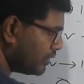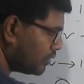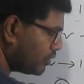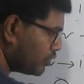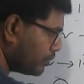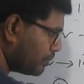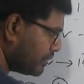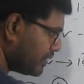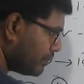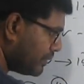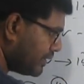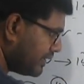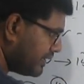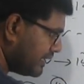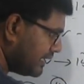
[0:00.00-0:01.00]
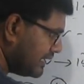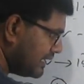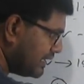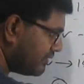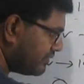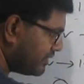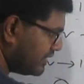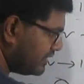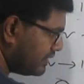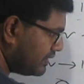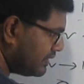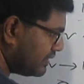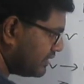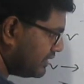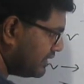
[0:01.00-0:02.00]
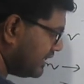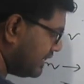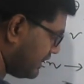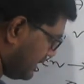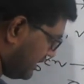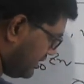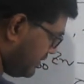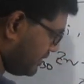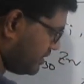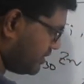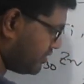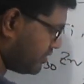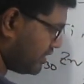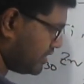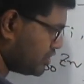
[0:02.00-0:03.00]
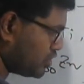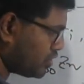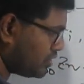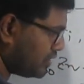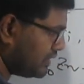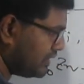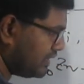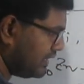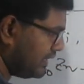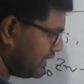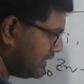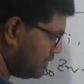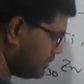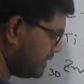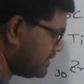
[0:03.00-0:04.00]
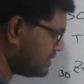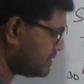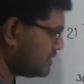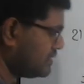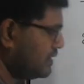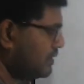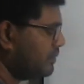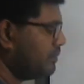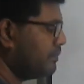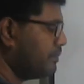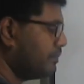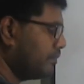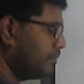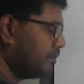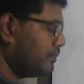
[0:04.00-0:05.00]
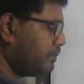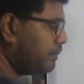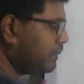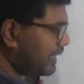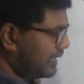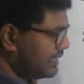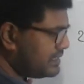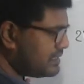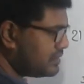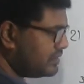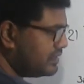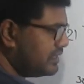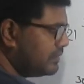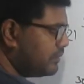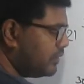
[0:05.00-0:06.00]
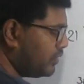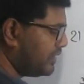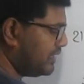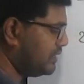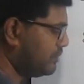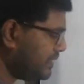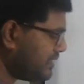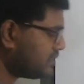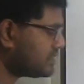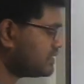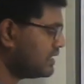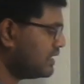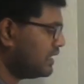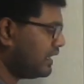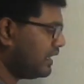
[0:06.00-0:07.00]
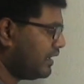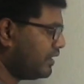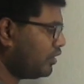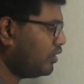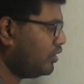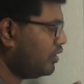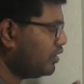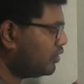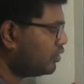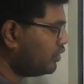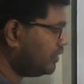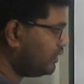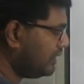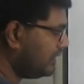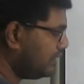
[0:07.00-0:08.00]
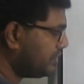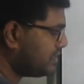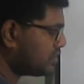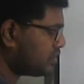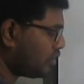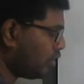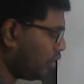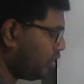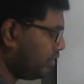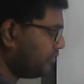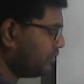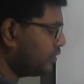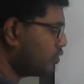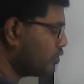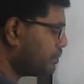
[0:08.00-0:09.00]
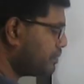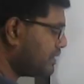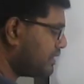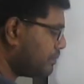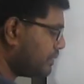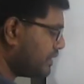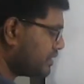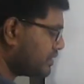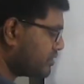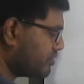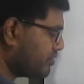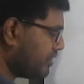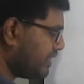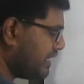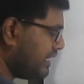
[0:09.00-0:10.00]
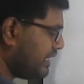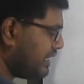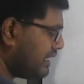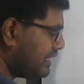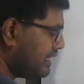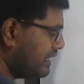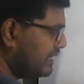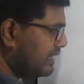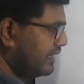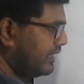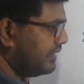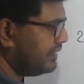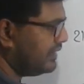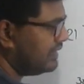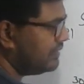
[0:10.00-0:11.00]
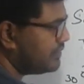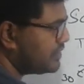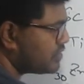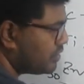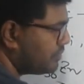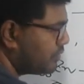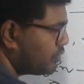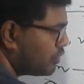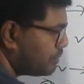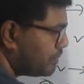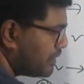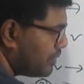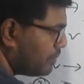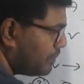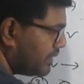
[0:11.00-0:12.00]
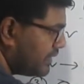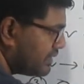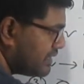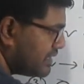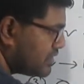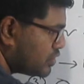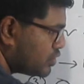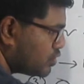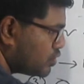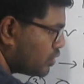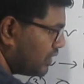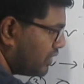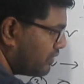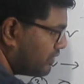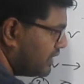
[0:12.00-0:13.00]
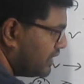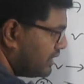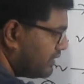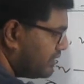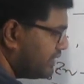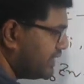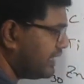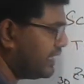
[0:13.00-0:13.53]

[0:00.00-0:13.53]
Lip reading: group number 11, they are transitional elements plus d block elements. Are element of group number 3 and elements of group number this 12, they